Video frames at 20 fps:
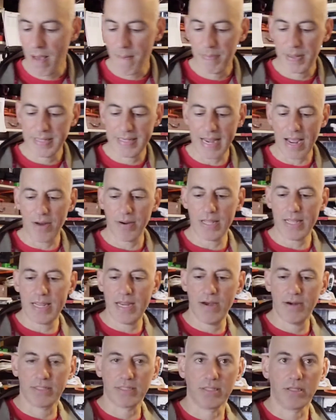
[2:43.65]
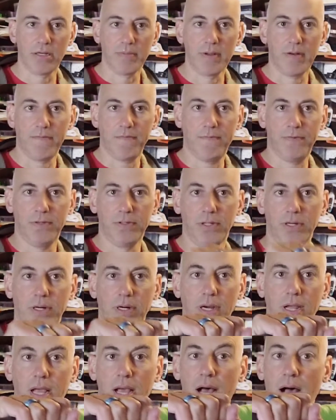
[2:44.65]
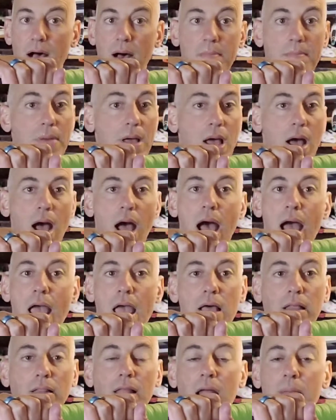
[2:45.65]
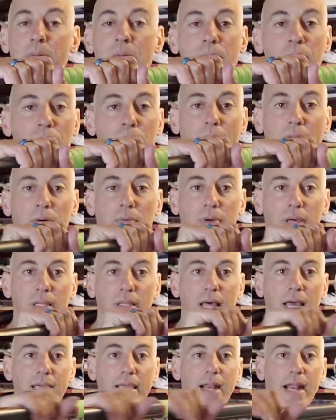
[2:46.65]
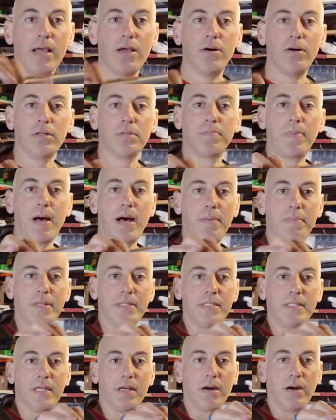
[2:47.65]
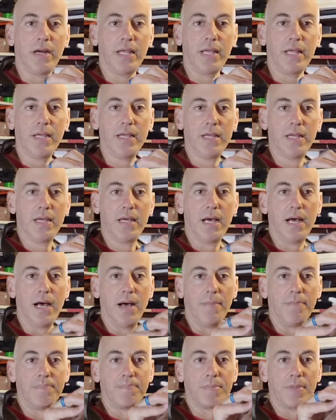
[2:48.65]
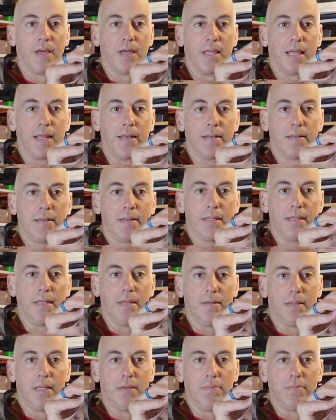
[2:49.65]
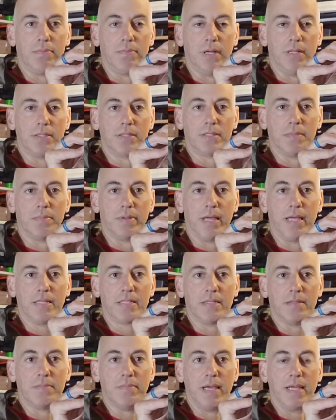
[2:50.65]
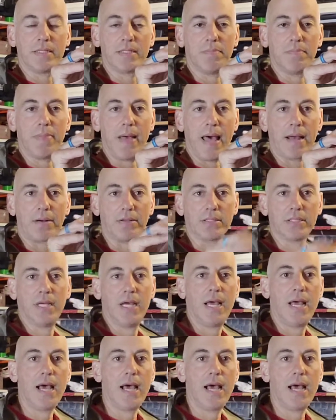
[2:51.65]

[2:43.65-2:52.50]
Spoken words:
But down here, it's a little bit fuller. A lot of people might really like it. I called Bob at ZRE. Again, he runs the place and makes the paddles.